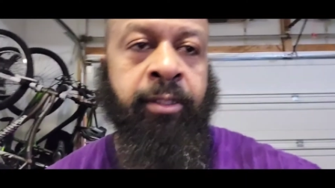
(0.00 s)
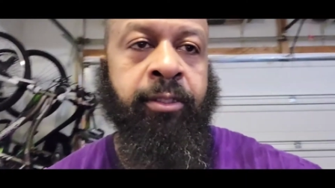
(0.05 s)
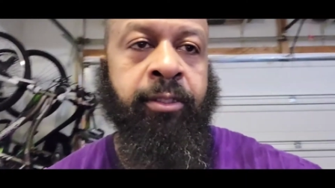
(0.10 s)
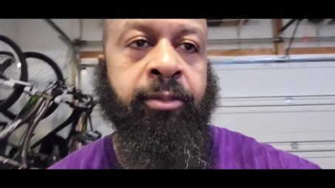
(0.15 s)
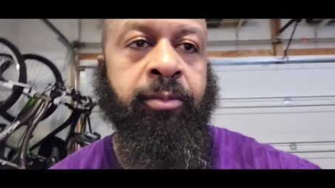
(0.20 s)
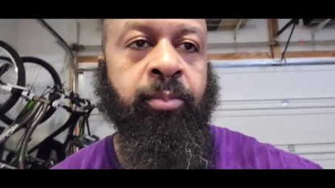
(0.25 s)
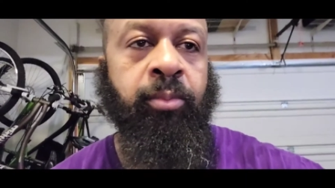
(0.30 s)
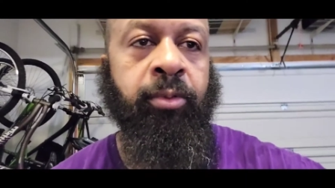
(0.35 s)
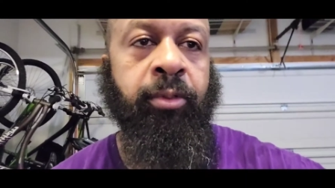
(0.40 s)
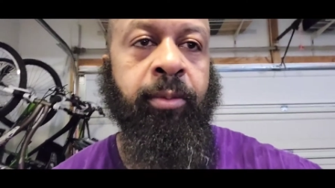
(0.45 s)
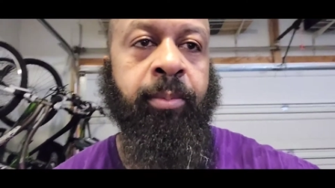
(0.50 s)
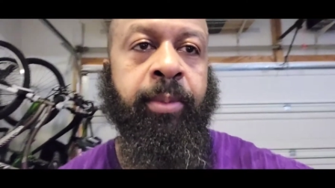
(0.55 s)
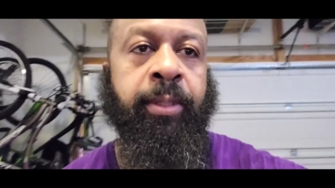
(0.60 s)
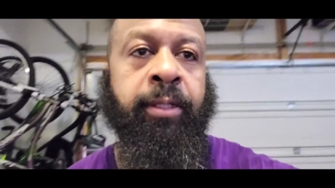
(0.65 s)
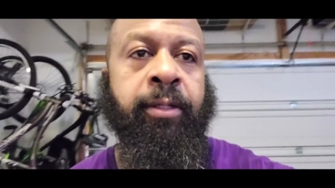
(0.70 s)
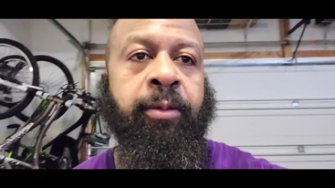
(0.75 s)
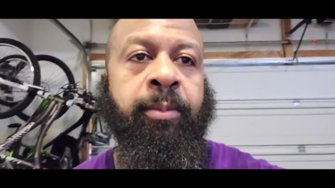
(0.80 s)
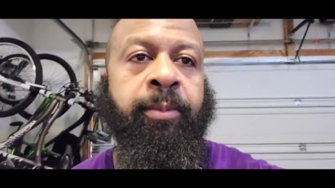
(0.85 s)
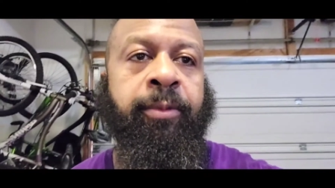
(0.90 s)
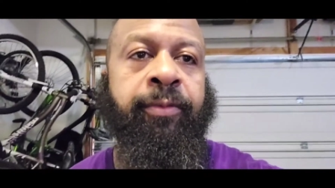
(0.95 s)
It's your boy
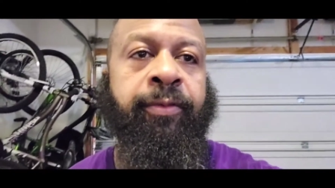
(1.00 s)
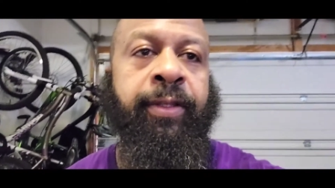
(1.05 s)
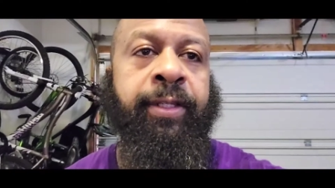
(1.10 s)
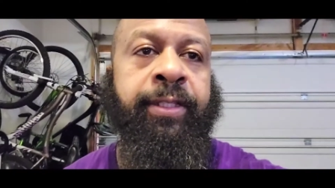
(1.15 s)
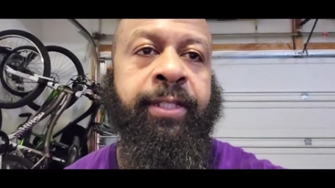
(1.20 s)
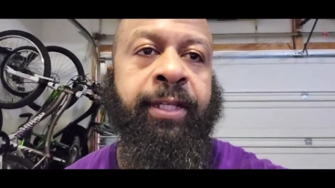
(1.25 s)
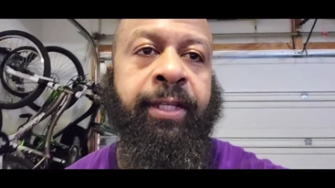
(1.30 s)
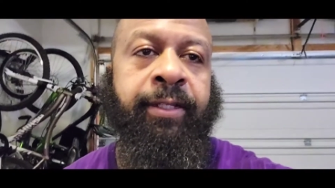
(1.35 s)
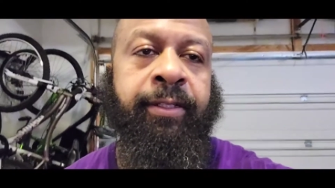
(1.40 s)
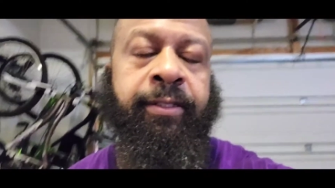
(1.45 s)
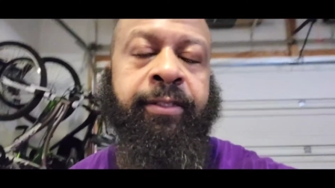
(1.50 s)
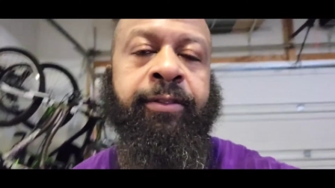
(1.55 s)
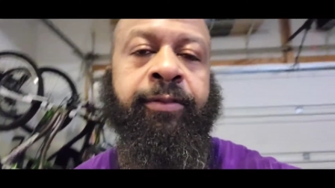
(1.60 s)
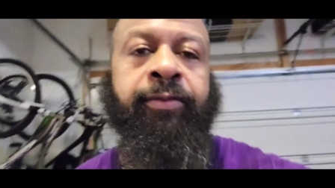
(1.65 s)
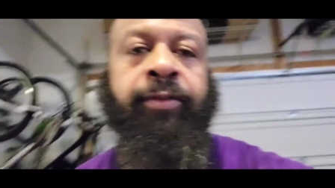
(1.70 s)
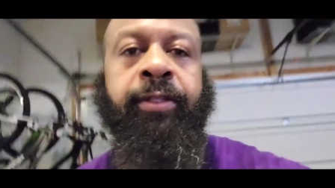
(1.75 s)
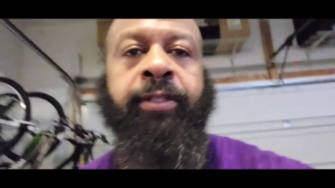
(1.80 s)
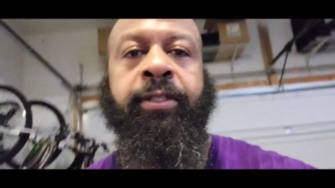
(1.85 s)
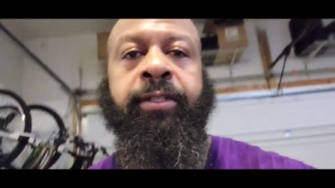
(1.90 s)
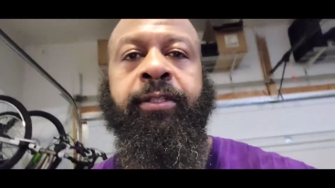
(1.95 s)
BIGhomie FIT-TECH. Just
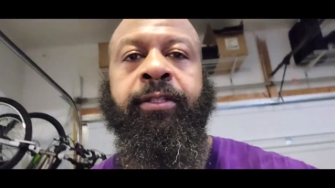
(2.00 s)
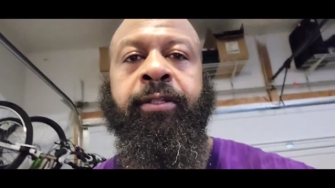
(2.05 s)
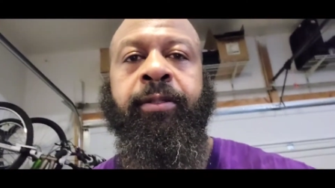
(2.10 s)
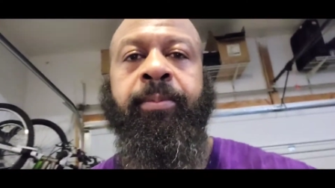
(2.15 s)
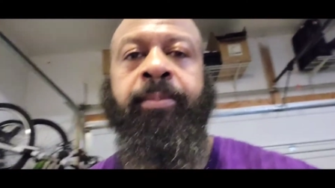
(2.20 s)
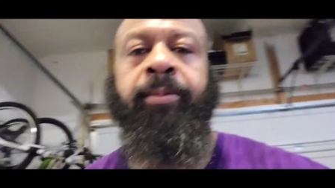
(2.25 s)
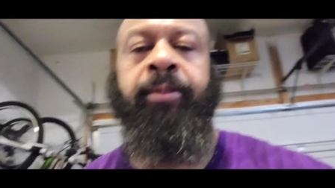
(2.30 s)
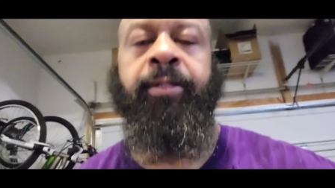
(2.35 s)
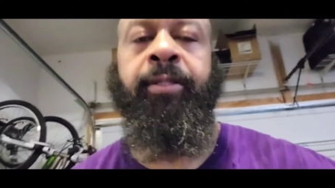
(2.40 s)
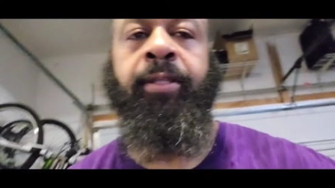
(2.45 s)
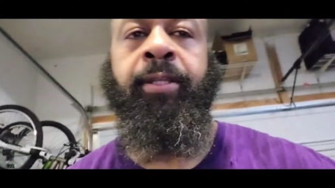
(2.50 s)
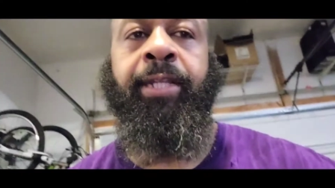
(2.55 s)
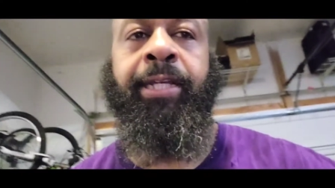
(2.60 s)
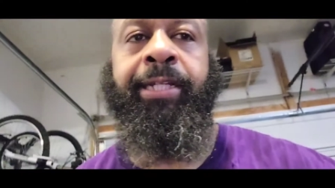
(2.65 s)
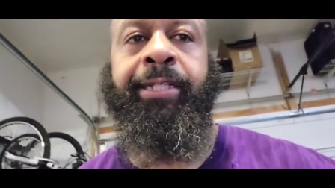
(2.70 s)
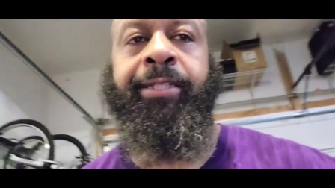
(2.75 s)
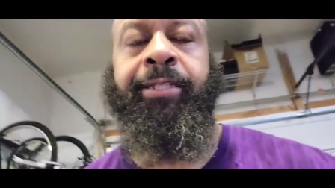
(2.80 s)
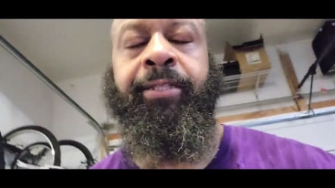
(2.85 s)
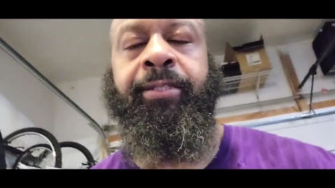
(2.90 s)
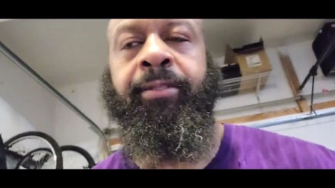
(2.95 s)
finished up a
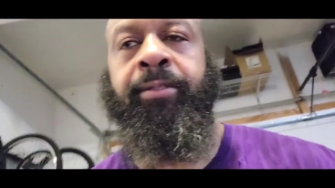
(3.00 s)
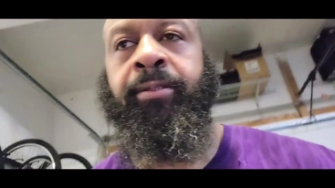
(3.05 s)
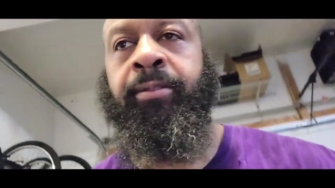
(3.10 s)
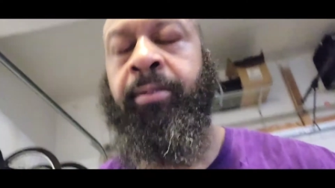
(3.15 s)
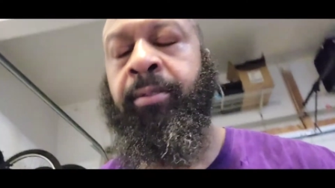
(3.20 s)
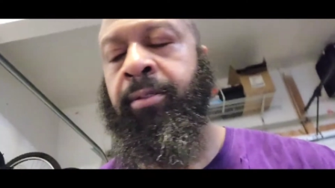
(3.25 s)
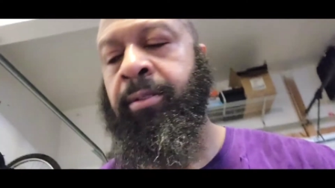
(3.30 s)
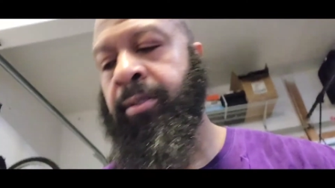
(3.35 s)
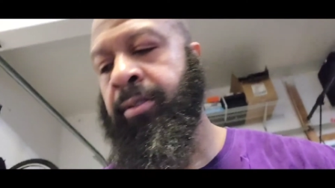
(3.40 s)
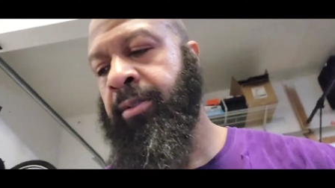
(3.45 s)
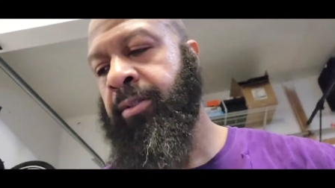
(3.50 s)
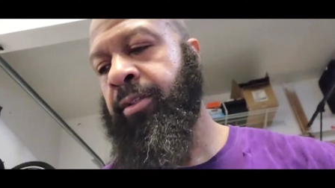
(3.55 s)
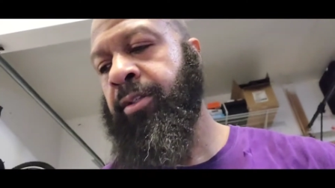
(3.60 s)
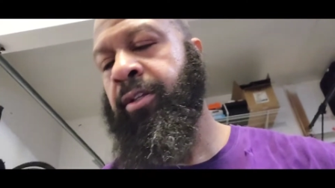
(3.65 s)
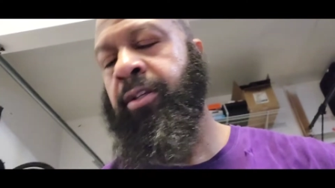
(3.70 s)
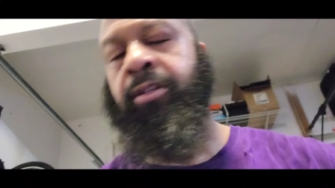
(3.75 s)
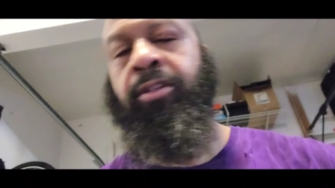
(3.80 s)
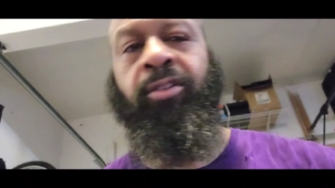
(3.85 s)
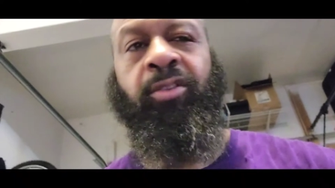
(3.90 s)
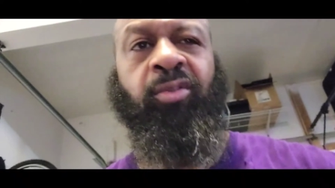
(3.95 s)
nice
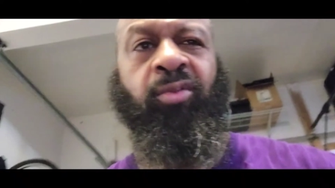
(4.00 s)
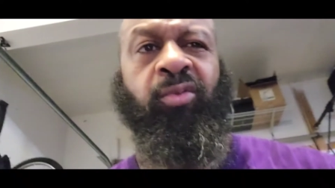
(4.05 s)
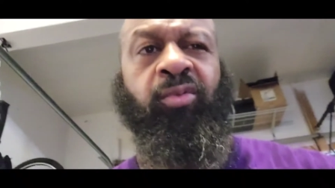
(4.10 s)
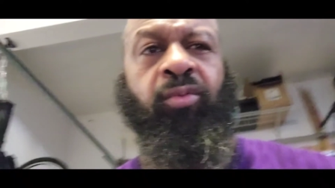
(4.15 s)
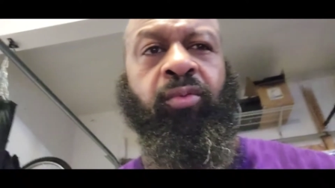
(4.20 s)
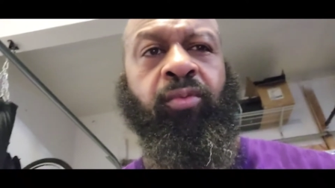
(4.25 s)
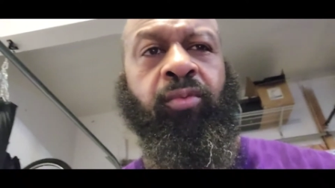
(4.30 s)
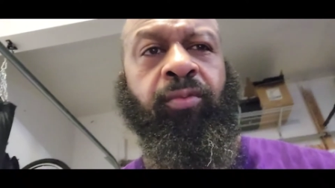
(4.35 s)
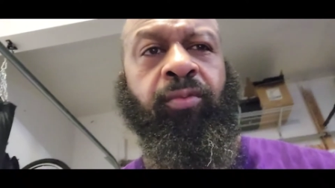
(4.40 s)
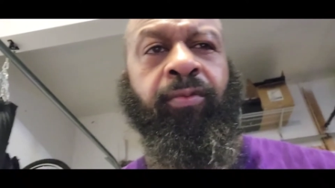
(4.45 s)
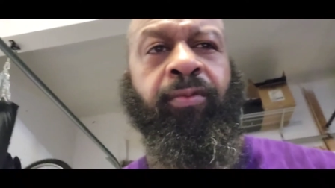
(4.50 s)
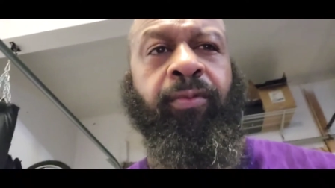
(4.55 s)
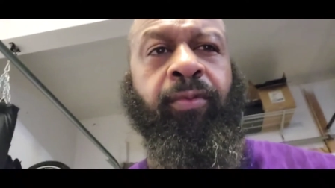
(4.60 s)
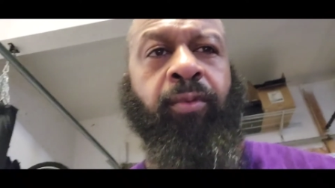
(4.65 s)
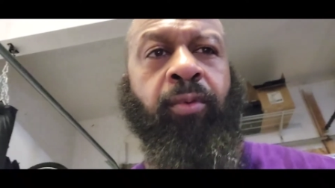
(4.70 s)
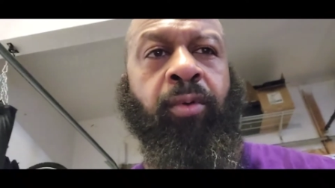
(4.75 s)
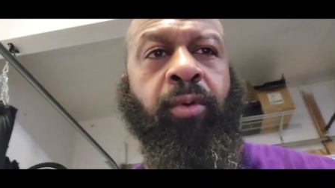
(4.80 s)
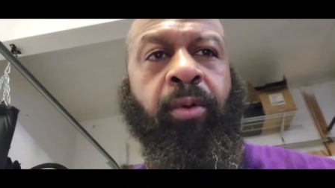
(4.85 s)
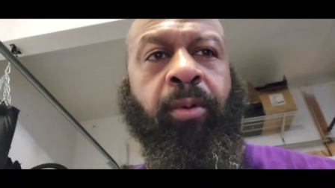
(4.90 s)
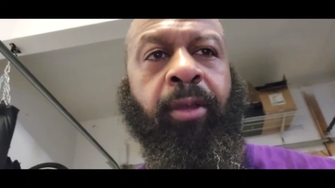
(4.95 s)
little
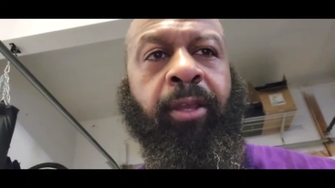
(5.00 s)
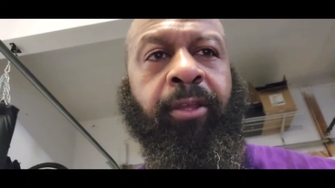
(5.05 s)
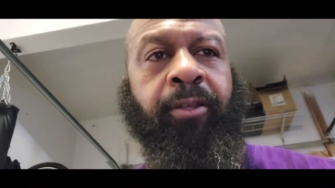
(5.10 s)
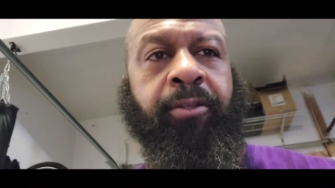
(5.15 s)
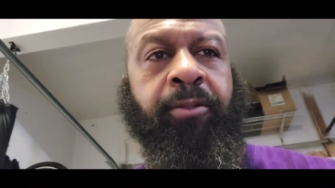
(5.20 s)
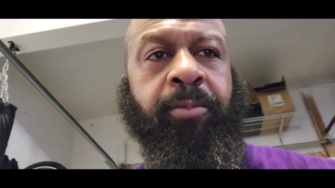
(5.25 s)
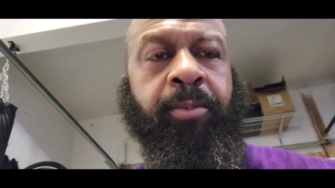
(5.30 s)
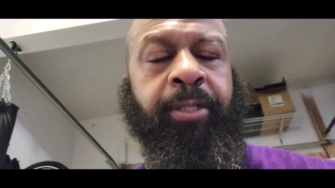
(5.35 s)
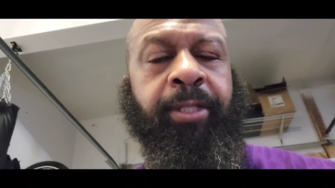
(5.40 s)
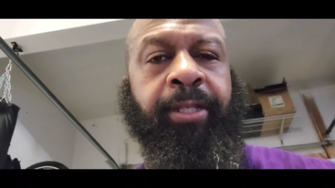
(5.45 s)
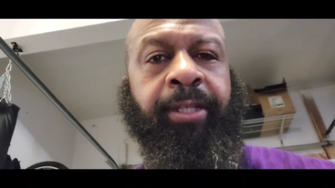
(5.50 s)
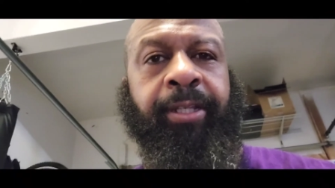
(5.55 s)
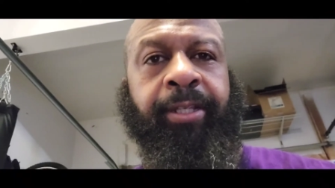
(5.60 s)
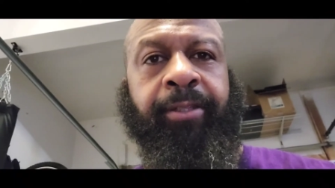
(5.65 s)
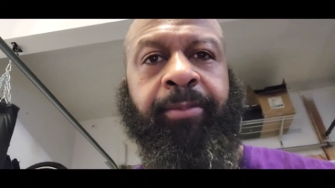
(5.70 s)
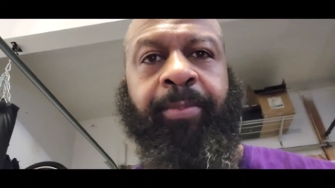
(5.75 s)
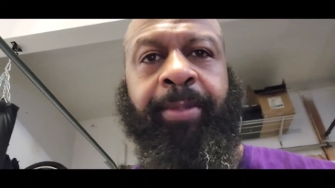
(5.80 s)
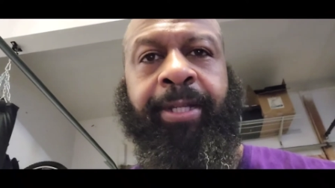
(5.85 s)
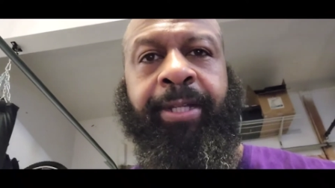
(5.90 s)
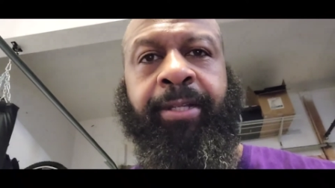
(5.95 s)
4 and some
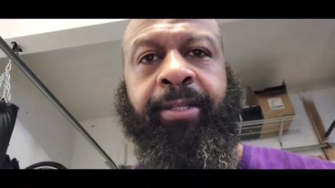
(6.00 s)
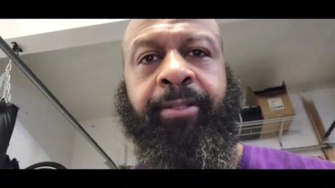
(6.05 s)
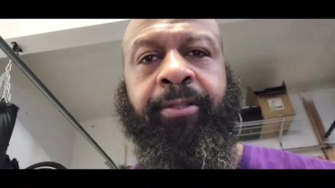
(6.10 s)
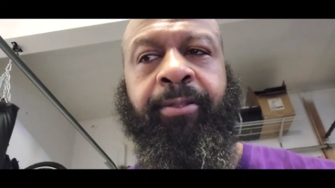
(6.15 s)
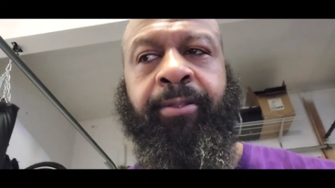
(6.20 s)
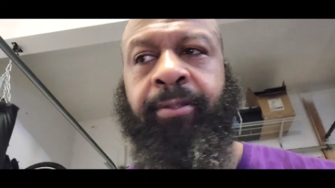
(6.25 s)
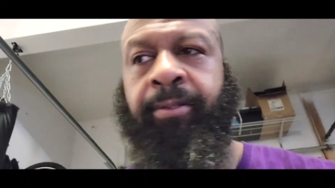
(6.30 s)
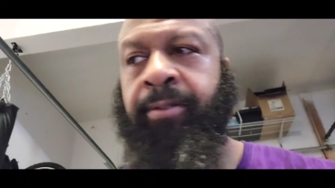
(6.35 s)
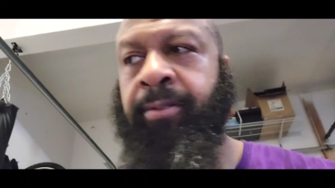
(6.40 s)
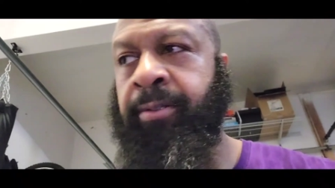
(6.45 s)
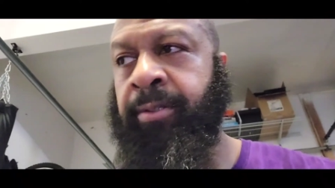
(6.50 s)
change miles.